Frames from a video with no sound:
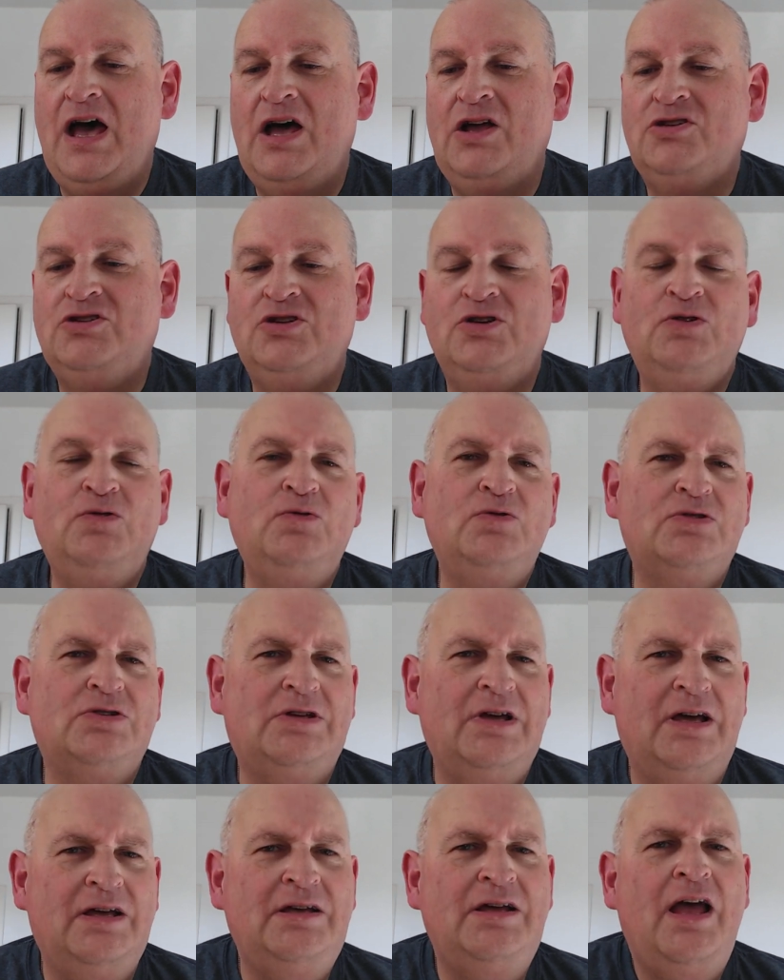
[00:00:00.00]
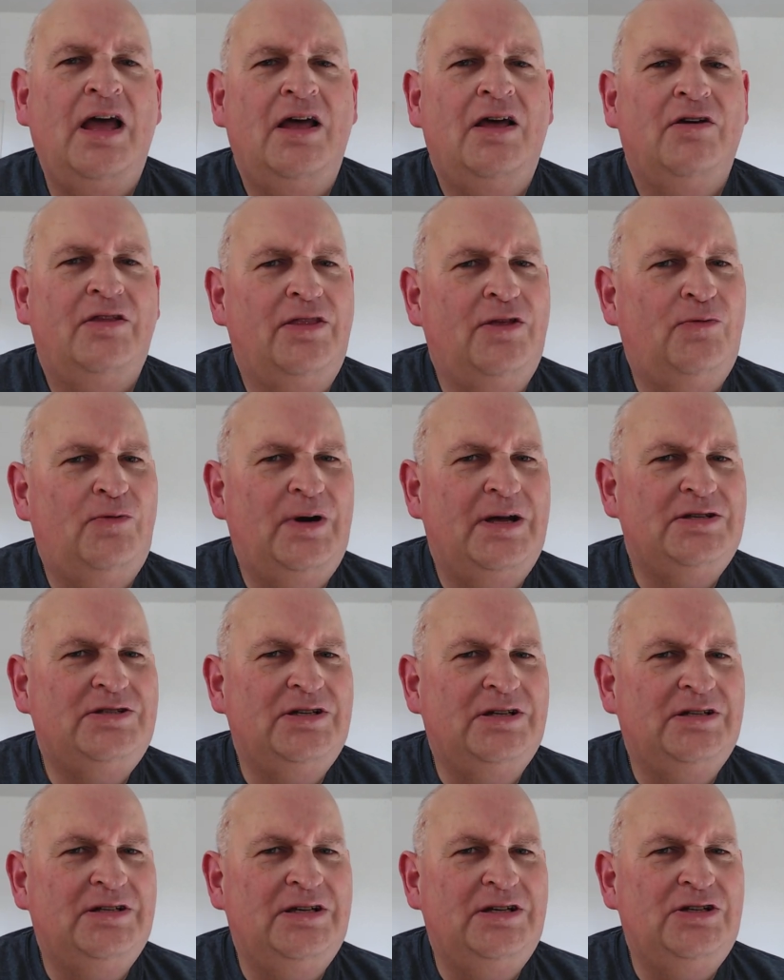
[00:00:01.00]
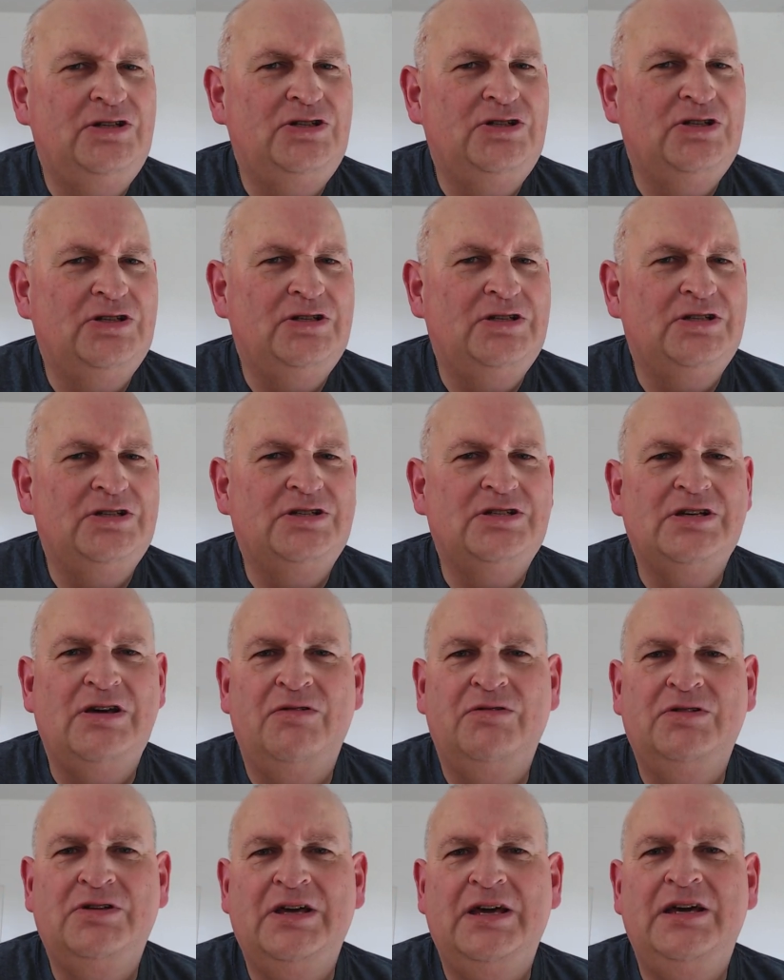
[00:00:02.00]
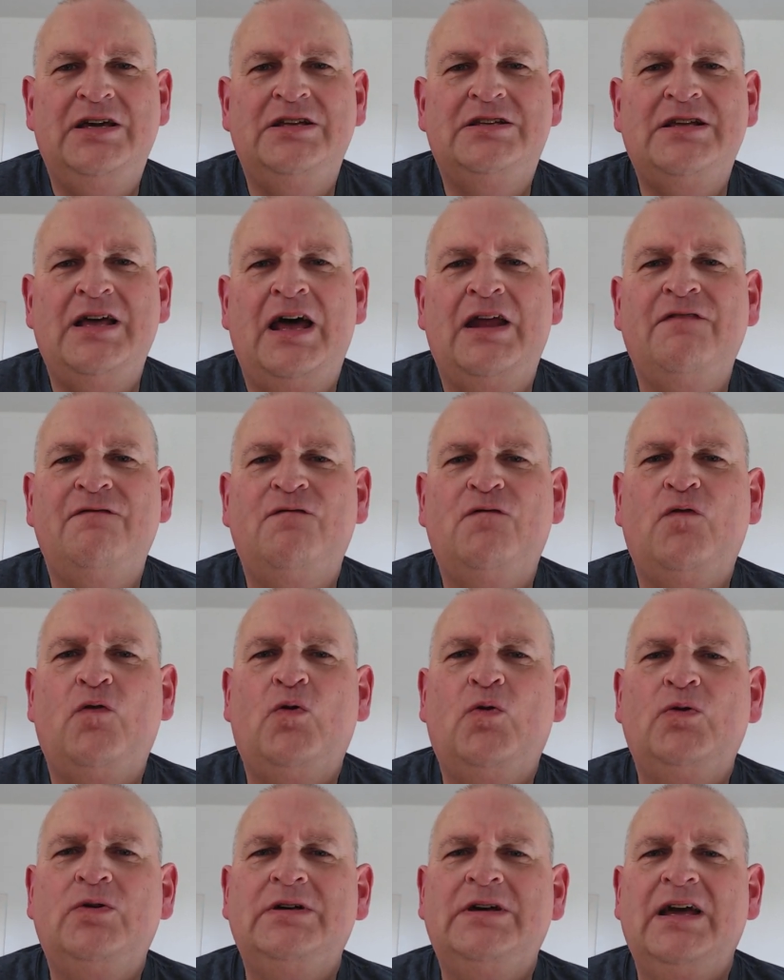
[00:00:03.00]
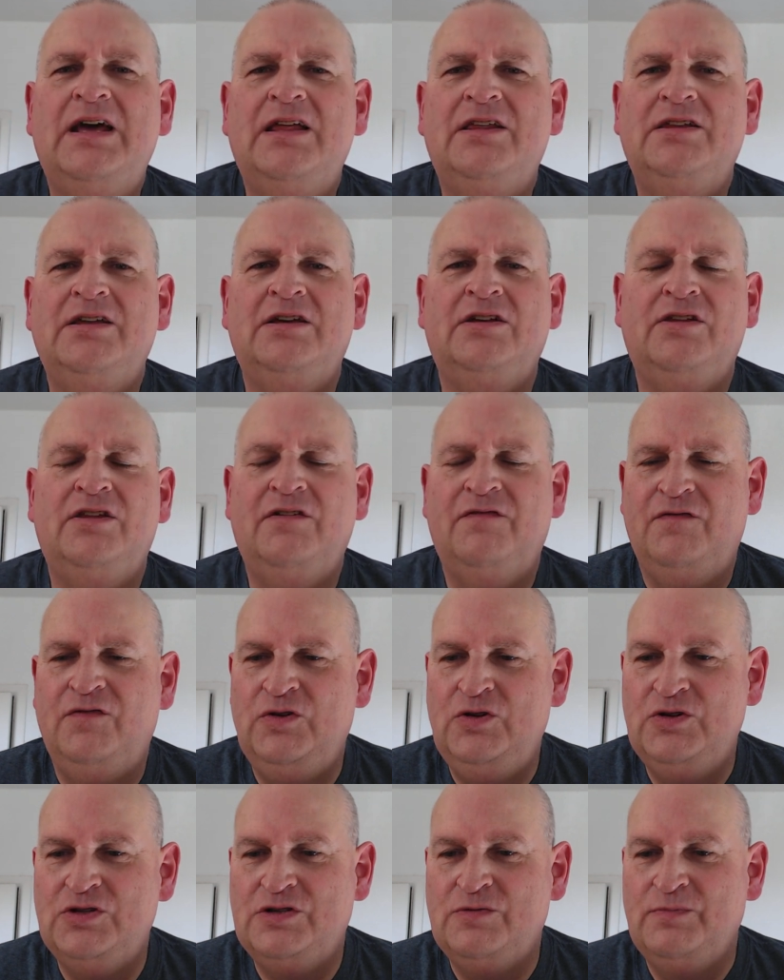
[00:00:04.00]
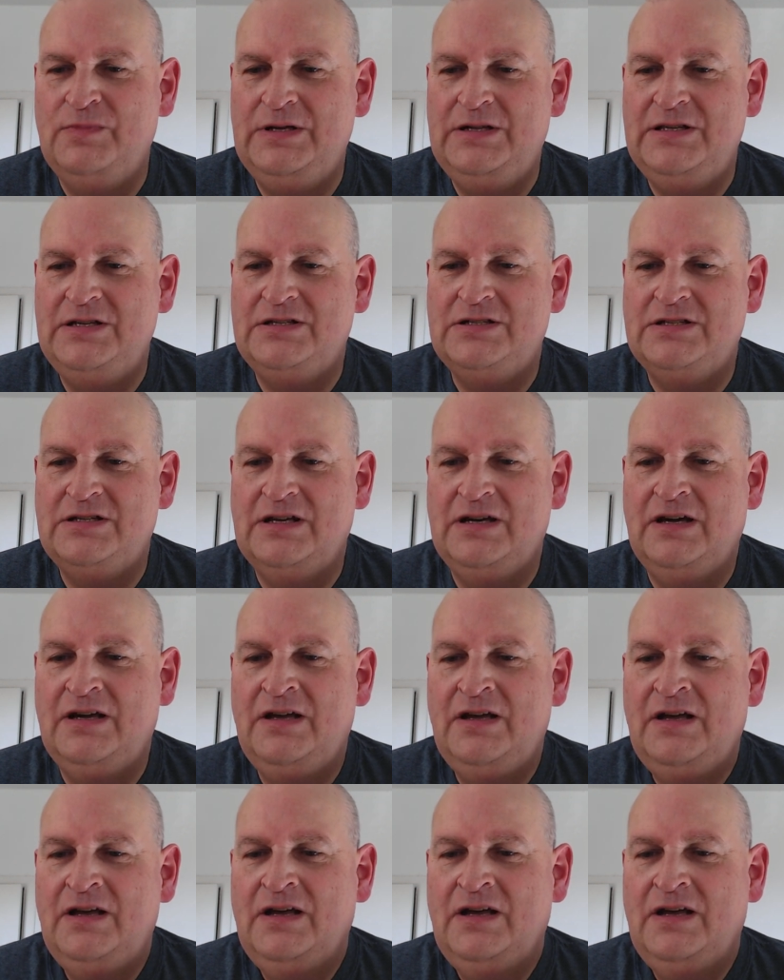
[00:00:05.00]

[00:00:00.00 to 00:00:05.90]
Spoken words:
Tuesday, the resignations. Southgate and Vaughan Gething, the First Minister.